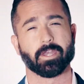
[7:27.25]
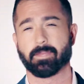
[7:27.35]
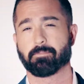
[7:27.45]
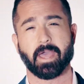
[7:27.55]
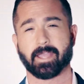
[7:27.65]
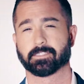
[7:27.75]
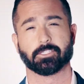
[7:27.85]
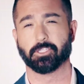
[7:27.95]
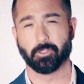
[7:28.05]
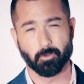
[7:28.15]
What impact
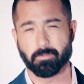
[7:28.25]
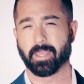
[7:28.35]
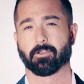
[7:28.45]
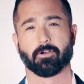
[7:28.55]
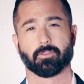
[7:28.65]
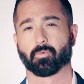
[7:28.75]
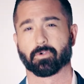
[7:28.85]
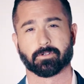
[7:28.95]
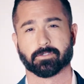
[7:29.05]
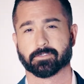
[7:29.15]
did you make on the
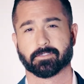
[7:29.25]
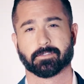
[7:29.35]
world?